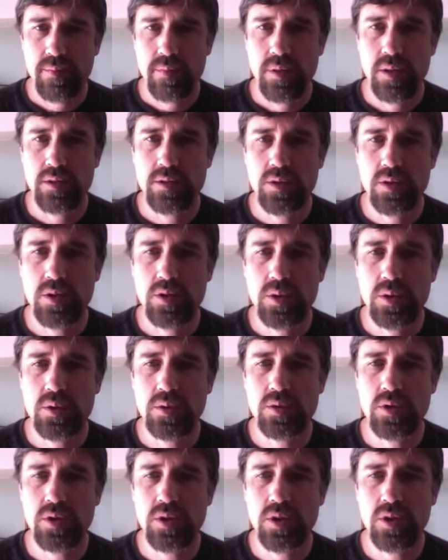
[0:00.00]
These are the
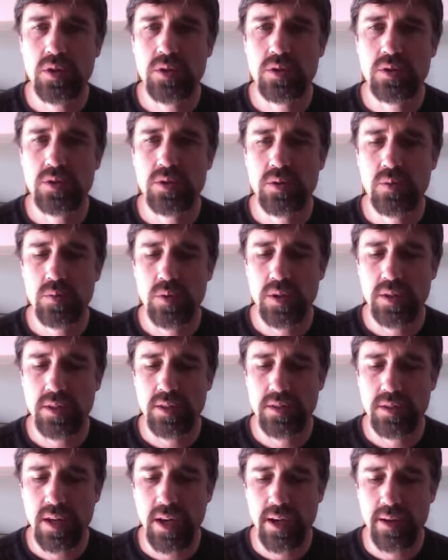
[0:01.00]
tools to use to work
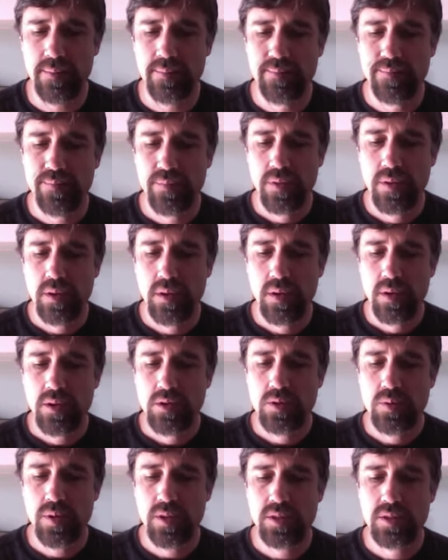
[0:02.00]
this out.
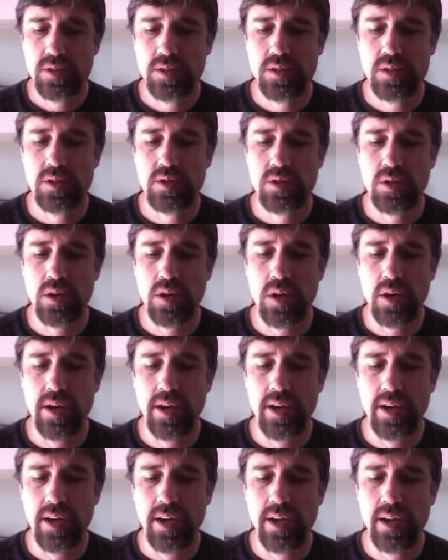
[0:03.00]
26th of
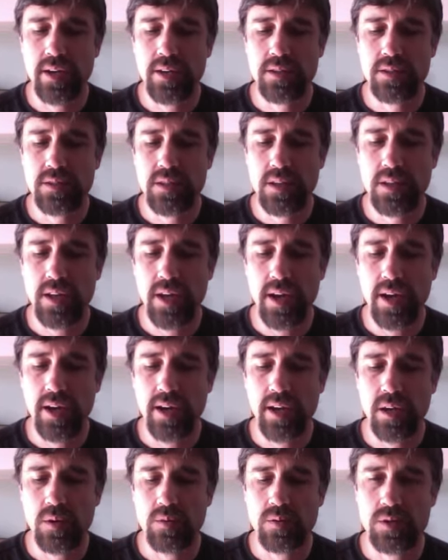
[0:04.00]
July is the
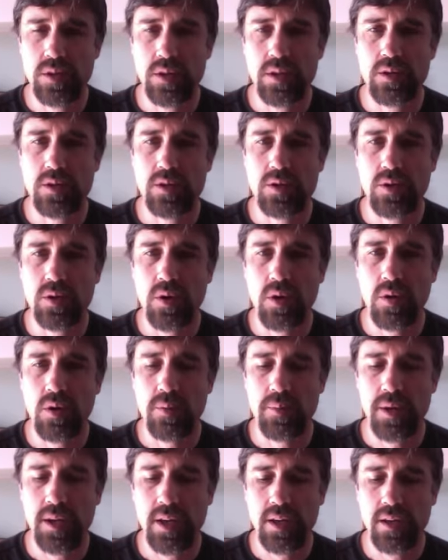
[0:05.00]
day he was in
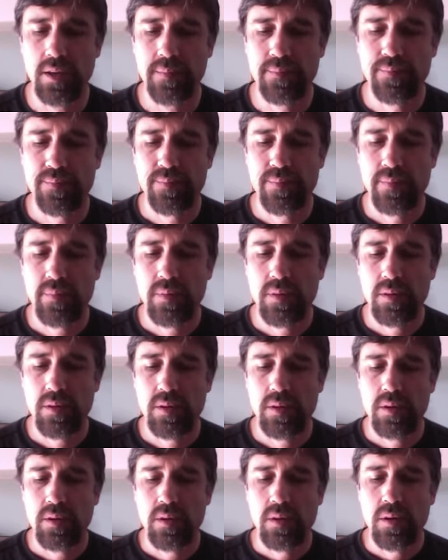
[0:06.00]
Nairobi, Kenya.
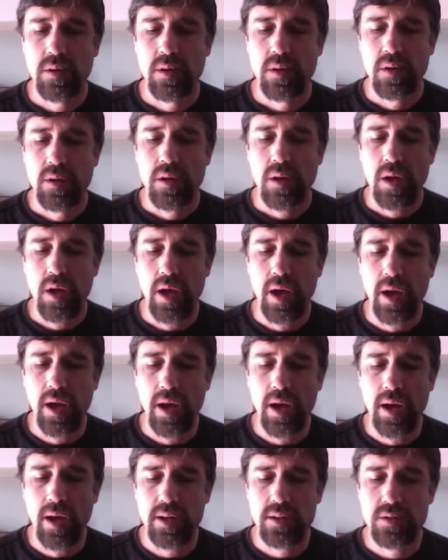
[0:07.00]

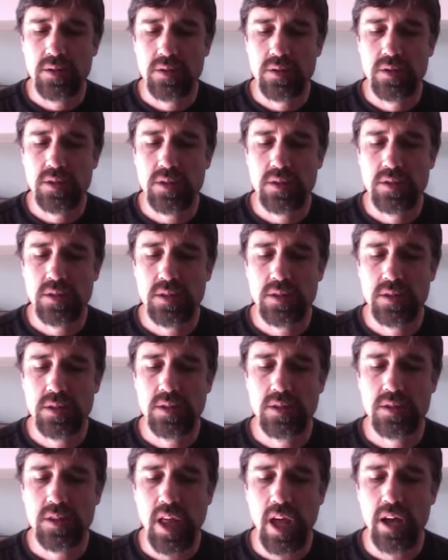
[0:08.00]
Uh,
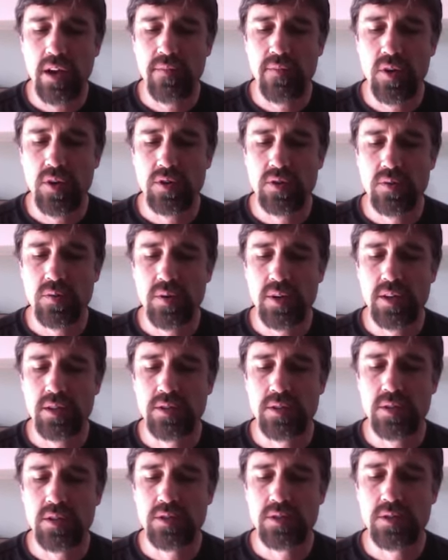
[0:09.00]
666th anniversary
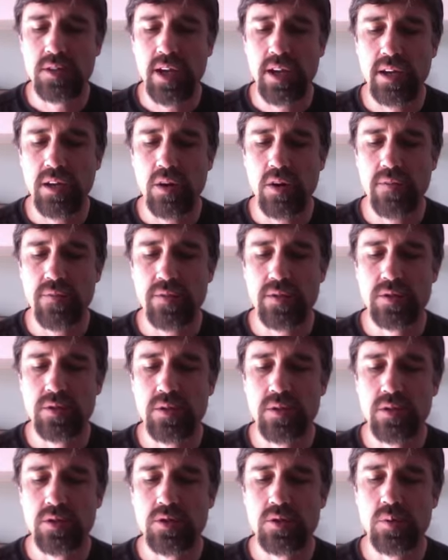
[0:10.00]
since taking
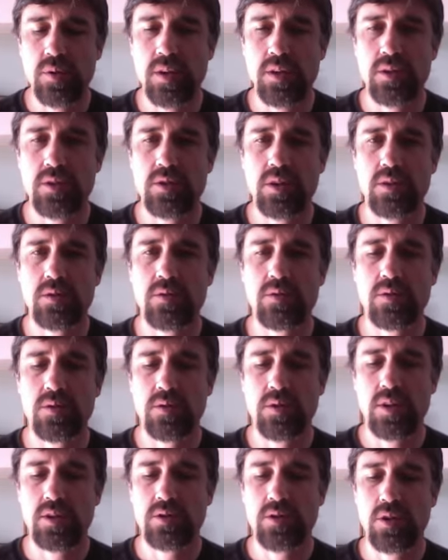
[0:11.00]
office, 20th of January
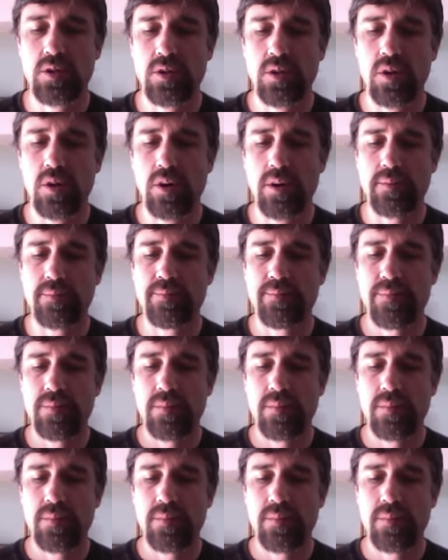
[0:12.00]
2009.